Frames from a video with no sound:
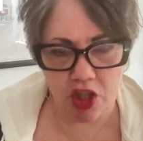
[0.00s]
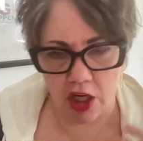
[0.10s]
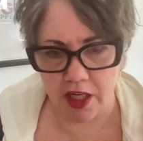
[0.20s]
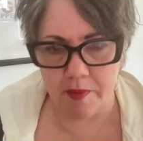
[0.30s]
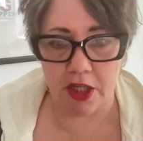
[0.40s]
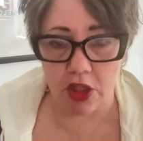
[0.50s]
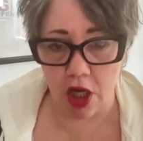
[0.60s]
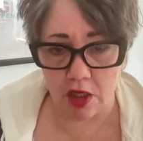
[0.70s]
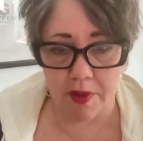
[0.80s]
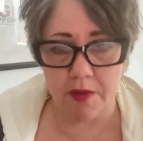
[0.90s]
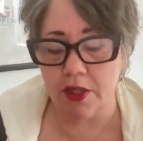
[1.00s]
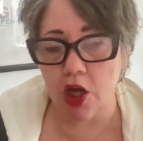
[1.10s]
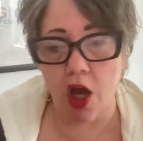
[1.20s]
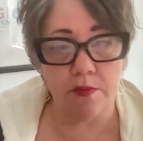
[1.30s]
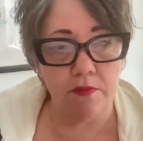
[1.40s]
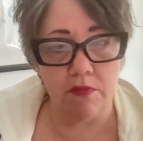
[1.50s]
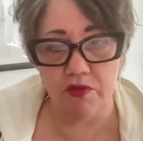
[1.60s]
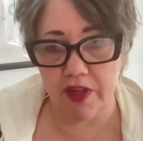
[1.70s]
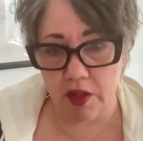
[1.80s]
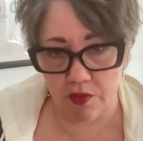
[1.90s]
and not
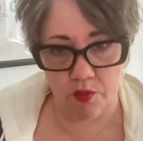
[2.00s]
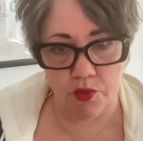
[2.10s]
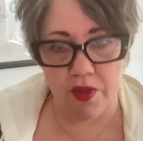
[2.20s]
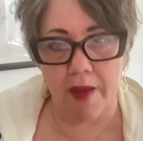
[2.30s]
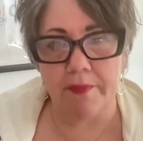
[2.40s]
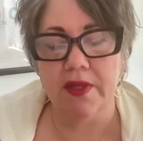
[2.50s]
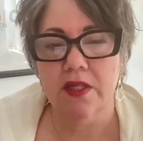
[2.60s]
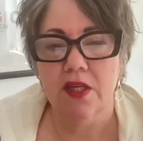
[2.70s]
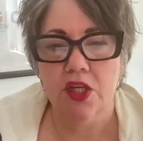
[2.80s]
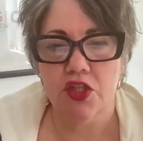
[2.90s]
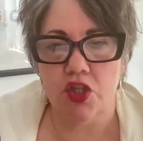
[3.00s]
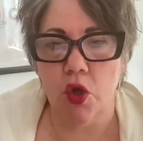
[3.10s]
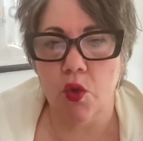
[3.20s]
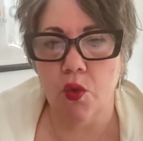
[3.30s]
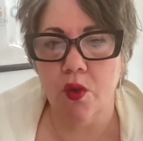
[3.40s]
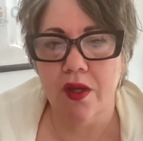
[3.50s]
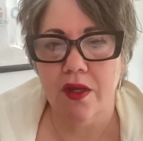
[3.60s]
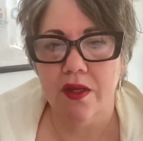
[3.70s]
moving through them. So